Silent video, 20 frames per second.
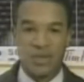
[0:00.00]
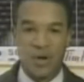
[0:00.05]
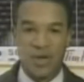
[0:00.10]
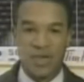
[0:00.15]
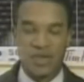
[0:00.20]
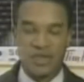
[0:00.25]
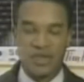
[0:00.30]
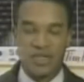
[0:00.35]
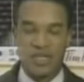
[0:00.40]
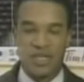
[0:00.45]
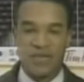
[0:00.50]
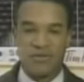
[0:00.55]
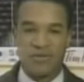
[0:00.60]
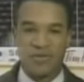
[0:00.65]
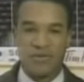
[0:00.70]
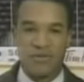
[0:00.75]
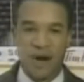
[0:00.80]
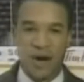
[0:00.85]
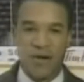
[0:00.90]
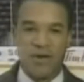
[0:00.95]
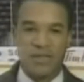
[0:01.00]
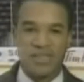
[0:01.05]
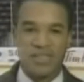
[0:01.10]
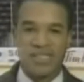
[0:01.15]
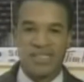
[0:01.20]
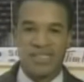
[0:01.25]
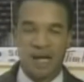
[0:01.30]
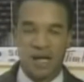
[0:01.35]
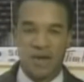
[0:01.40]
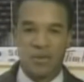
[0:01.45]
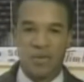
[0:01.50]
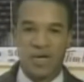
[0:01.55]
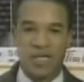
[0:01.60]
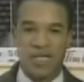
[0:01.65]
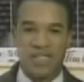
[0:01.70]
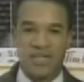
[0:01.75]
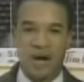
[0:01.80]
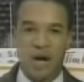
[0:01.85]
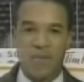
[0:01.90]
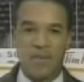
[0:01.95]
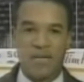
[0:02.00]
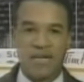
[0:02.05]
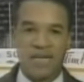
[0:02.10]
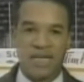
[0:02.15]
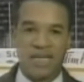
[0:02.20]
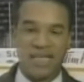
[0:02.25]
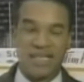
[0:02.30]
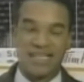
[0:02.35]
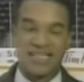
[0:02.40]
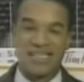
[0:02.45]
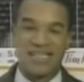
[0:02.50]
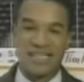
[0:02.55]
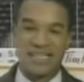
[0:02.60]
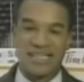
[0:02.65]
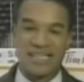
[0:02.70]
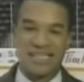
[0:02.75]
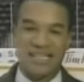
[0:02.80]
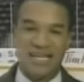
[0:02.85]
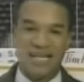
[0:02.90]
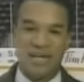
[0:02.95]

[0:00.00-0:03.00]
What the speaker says: If Tavares is already dominating at 16,